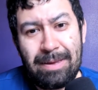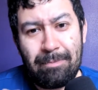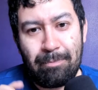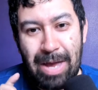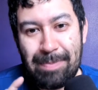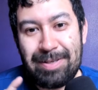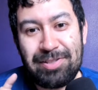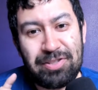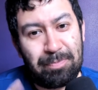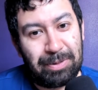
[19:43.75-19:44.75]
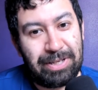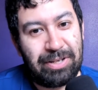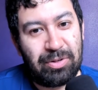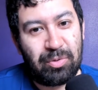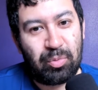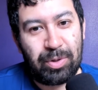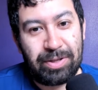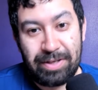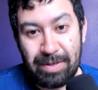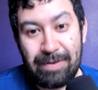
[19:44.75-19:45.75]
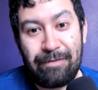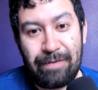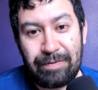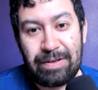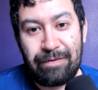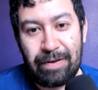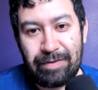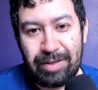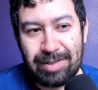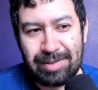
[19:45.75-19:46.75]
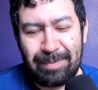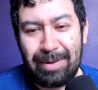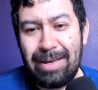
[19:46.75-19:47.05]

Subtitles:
maybe split it with Gibby 50-50 this time.